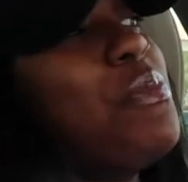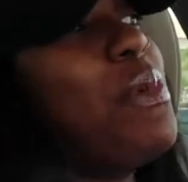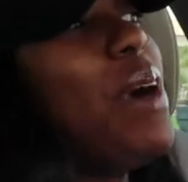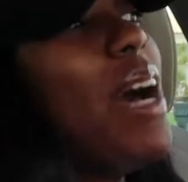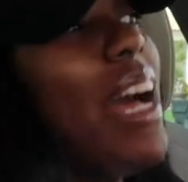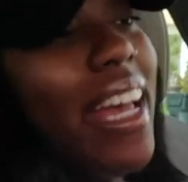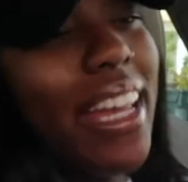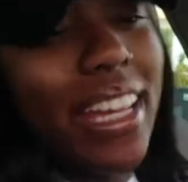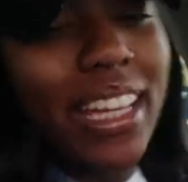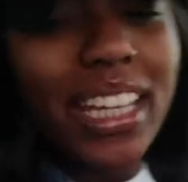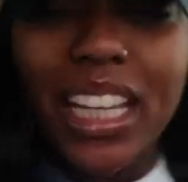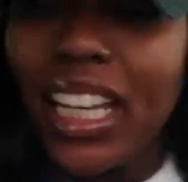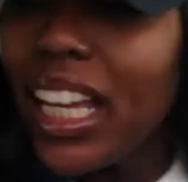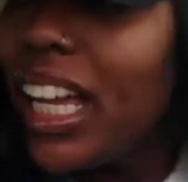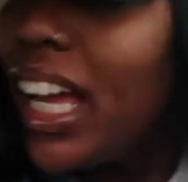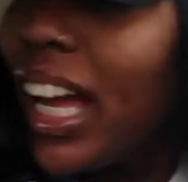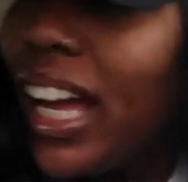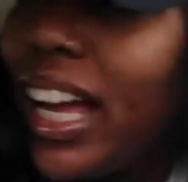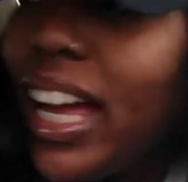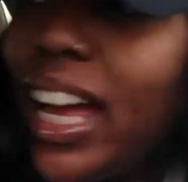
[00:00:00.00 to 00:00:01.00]
But
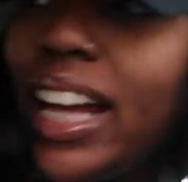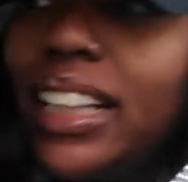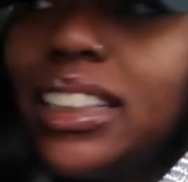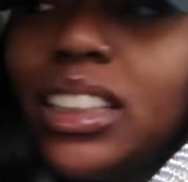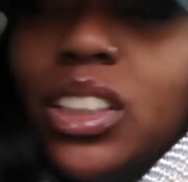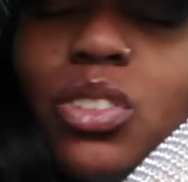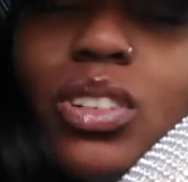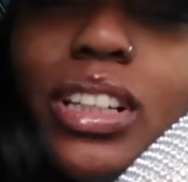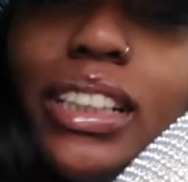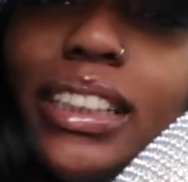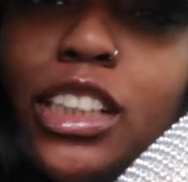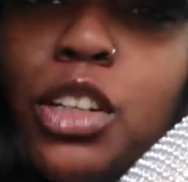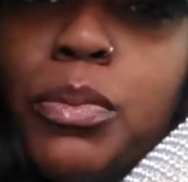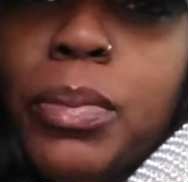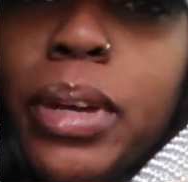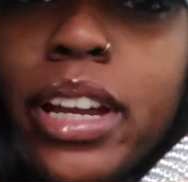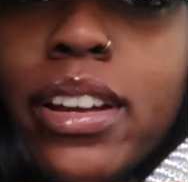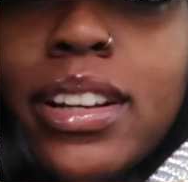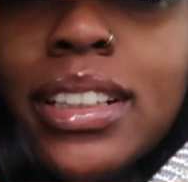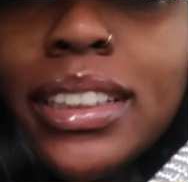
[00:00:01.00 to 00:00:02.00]
I had to run some
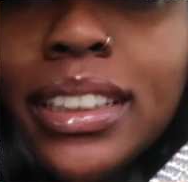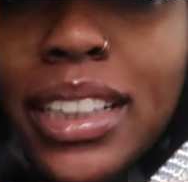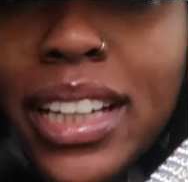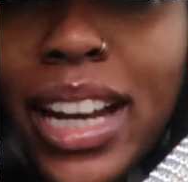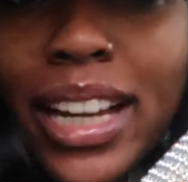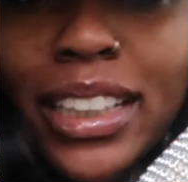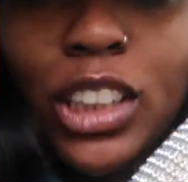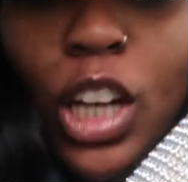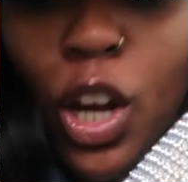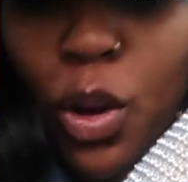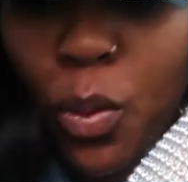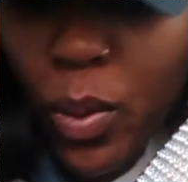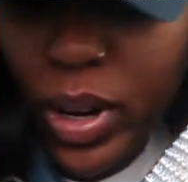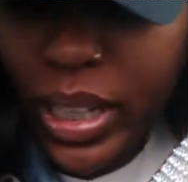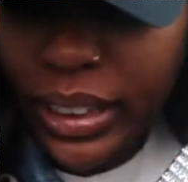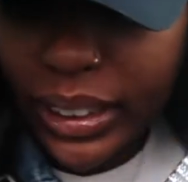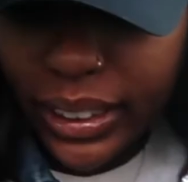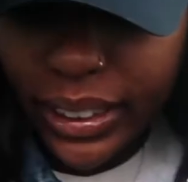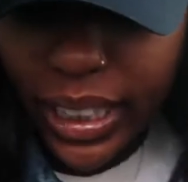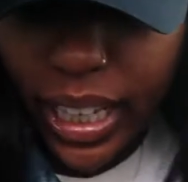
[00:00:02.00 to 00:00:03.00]
errands today, so I
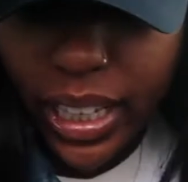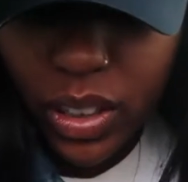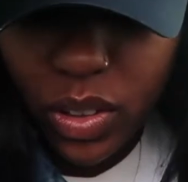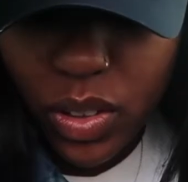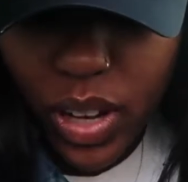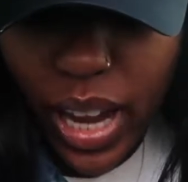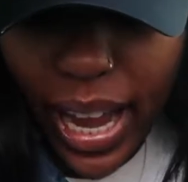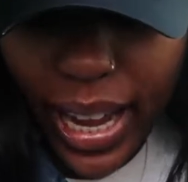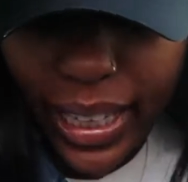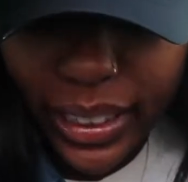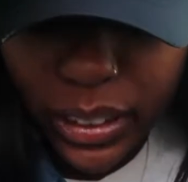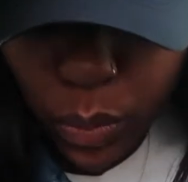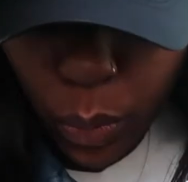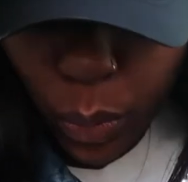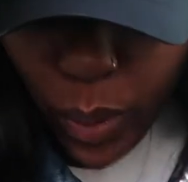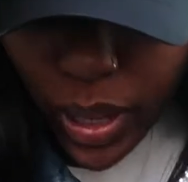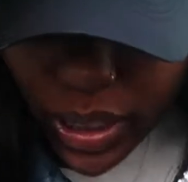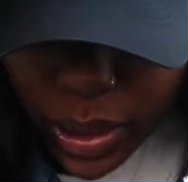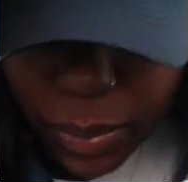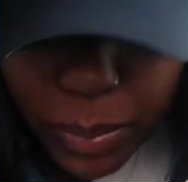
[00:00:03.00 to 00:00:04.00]
wanted to take you guys
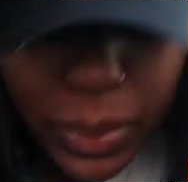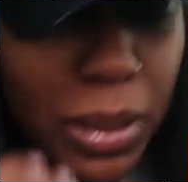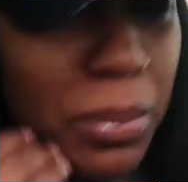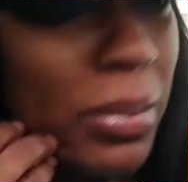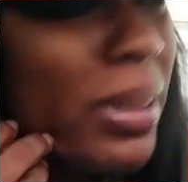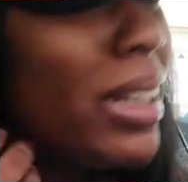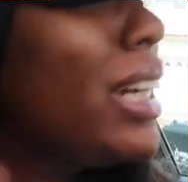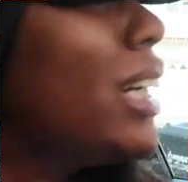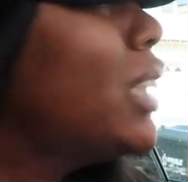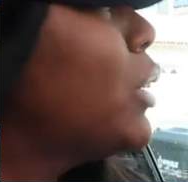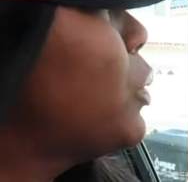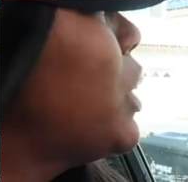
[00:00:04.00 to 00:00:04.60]
with me because